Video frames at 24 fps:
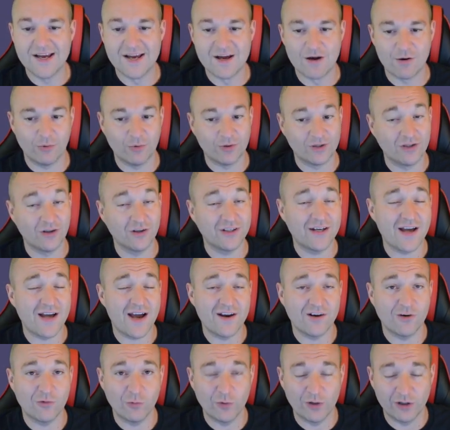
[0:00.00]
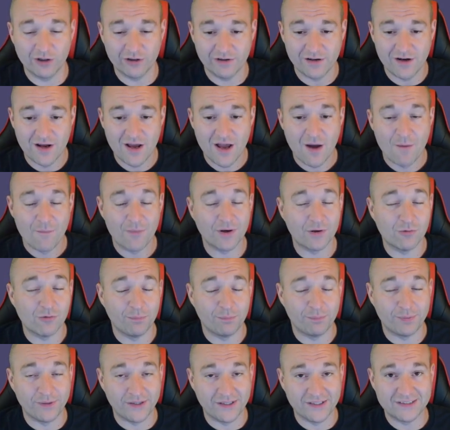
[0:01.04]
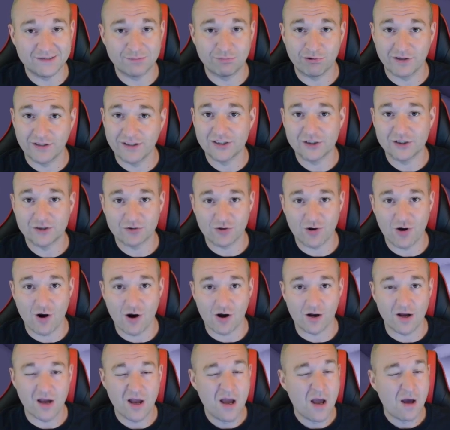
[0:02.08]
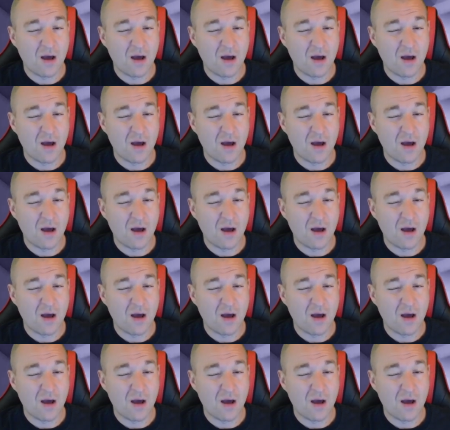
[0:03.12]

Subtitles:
it would look kind of weird, but it would be pretty strong.